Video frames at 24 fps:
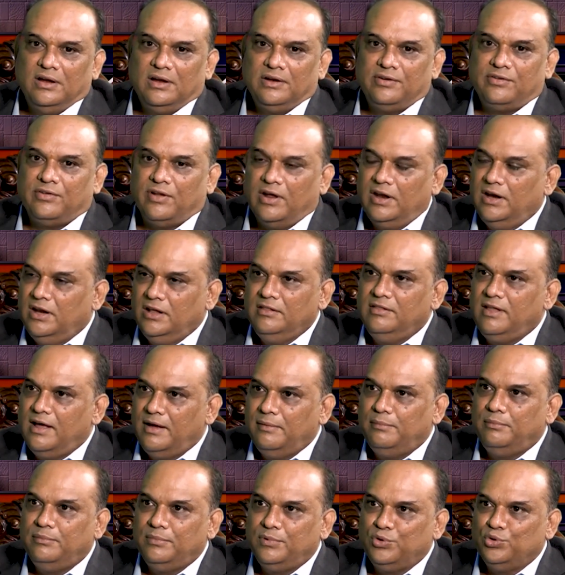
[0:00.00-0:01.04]
Training
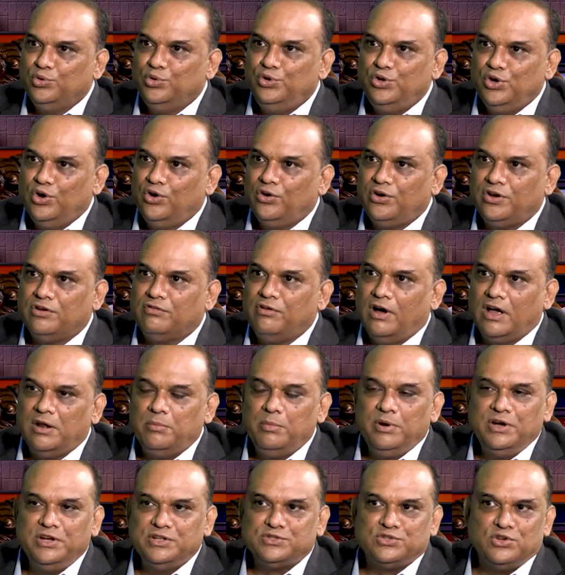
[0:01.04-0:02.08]
them to your
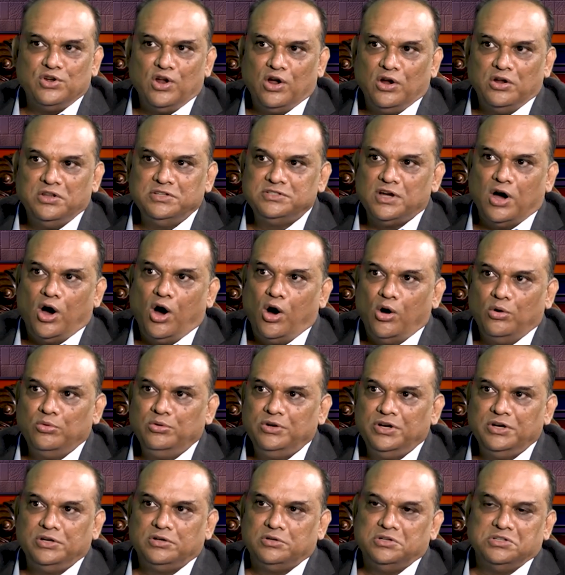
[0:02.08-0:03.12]
requirement is
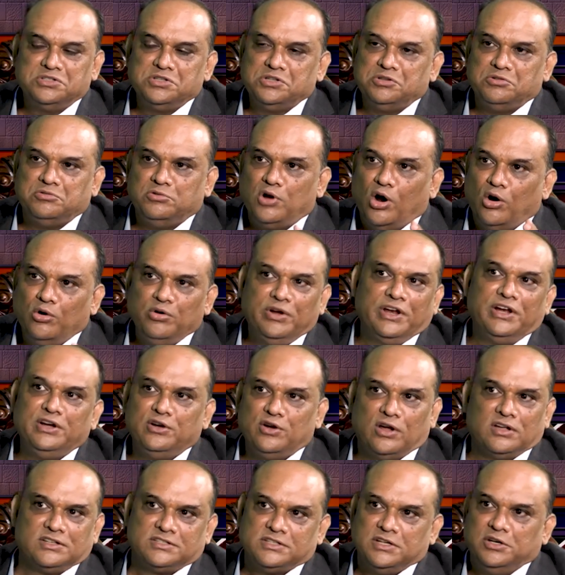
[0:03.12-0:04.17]
a daunting
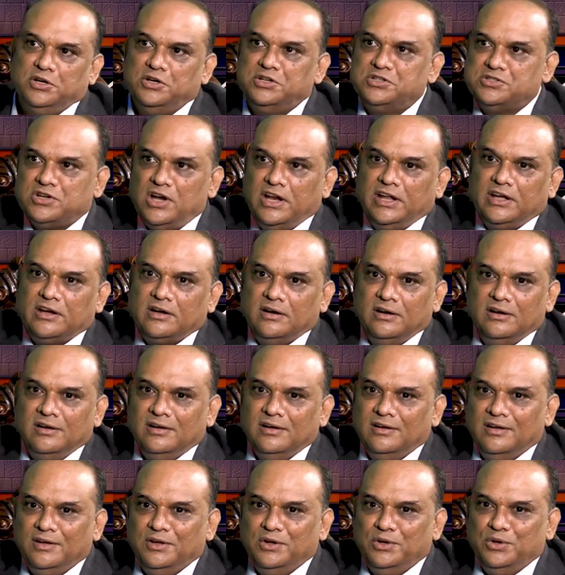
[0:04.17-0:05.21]
task. It's like
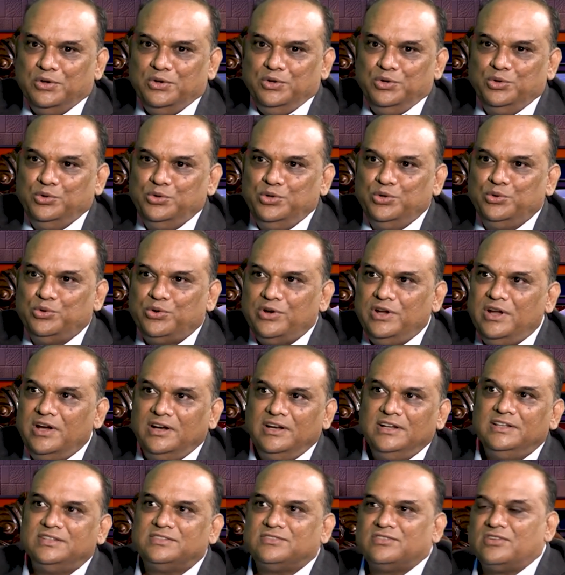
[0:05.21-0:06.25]
you
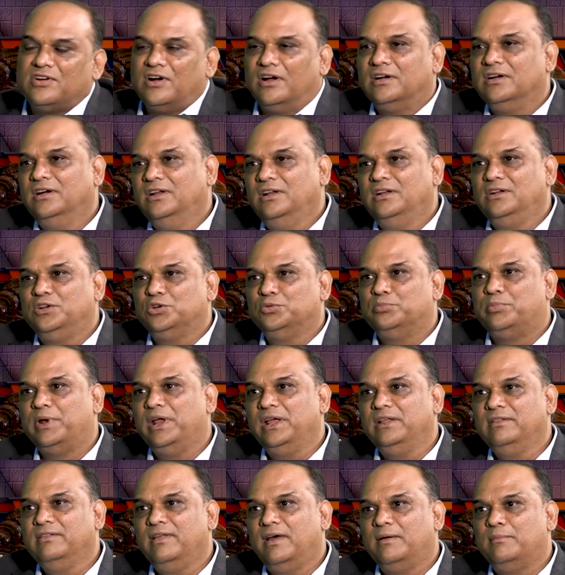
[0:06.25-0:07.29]
really struggle to
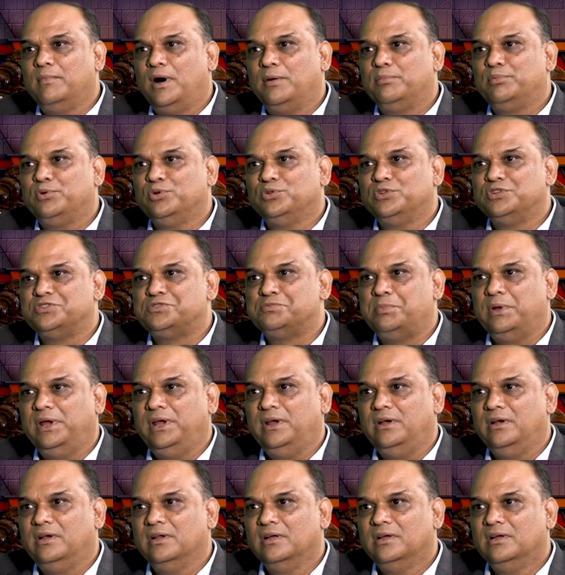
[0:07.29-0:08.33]
bring them up to the
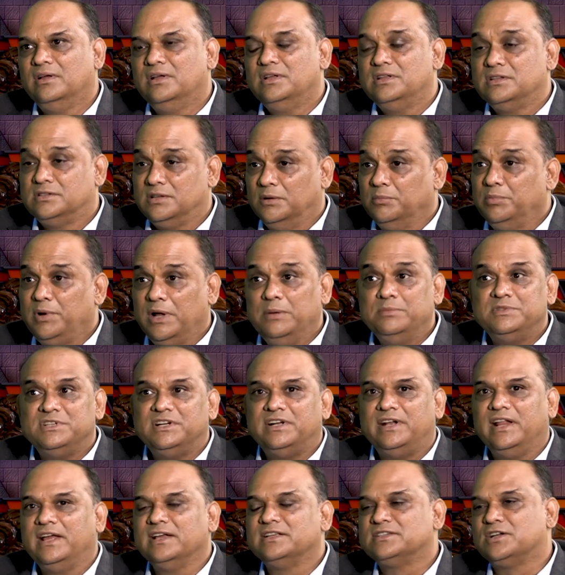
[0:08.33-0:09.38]
speed. Sometimes
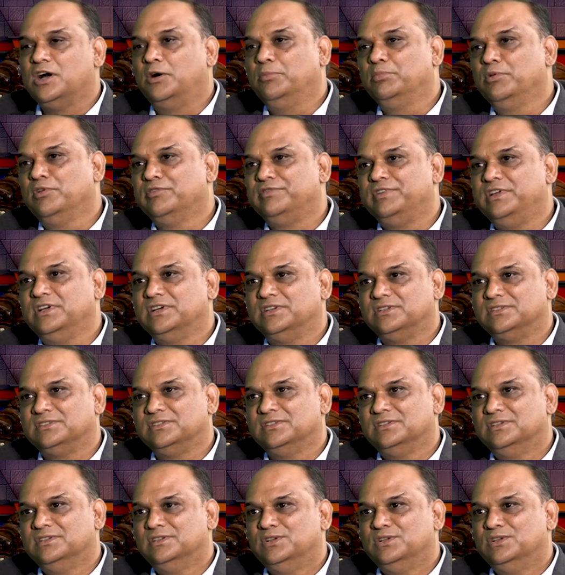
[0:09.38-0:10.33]
it takes couple of years.